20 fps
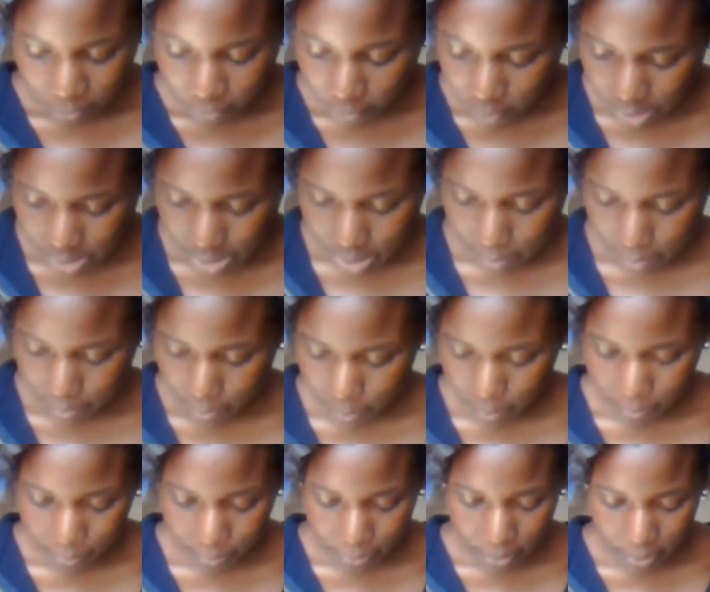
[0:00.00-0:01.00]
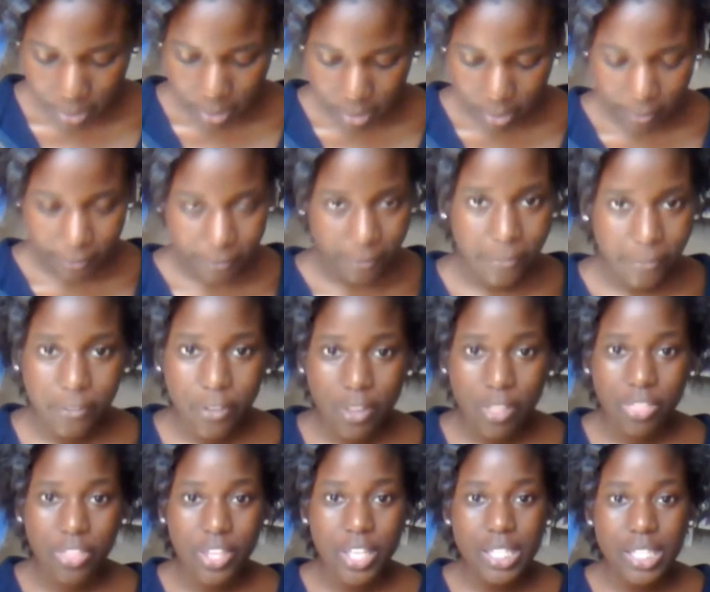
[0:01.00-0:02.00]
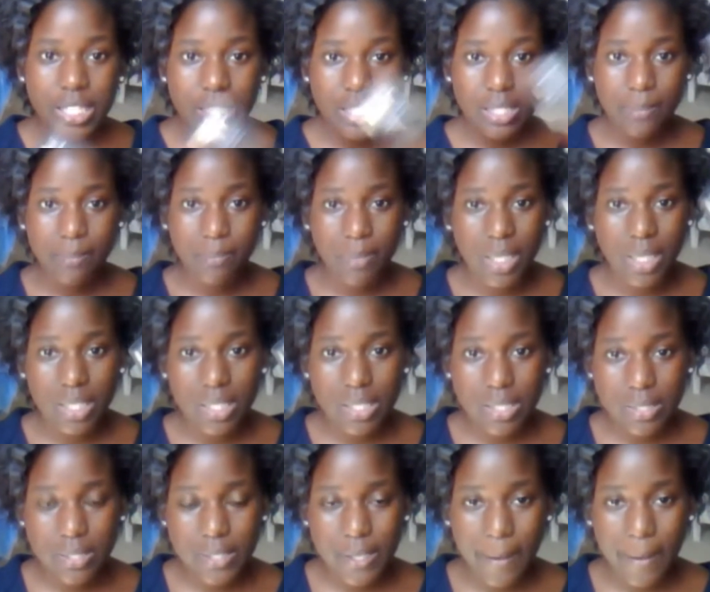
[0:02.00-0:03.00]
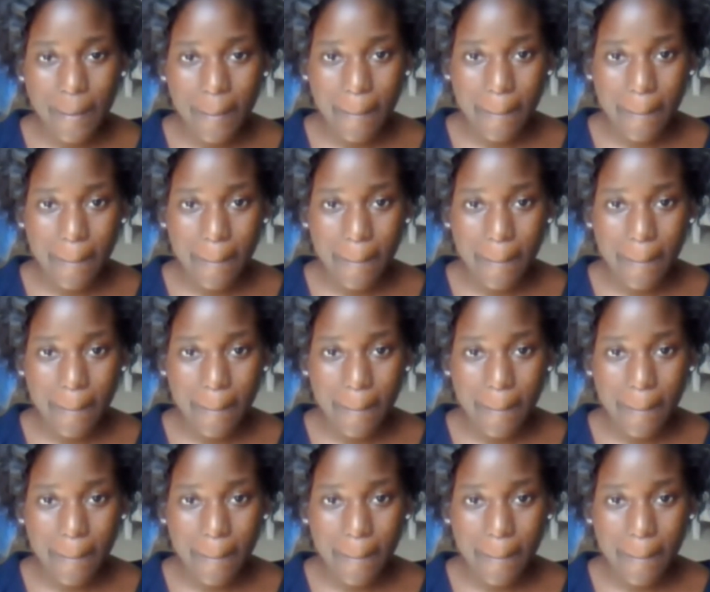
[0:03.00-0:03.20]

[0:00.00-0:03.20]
for example, if this mist